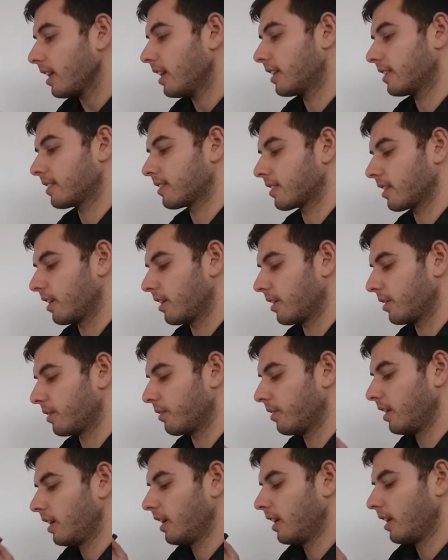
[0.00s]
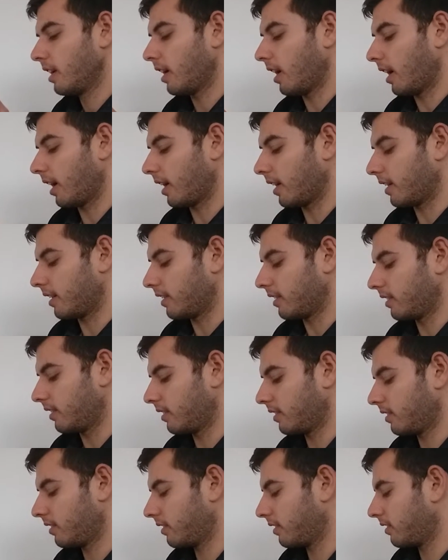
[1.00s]
And so a
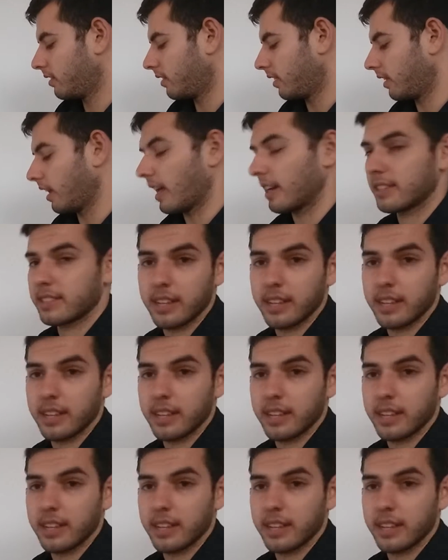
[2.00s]
lot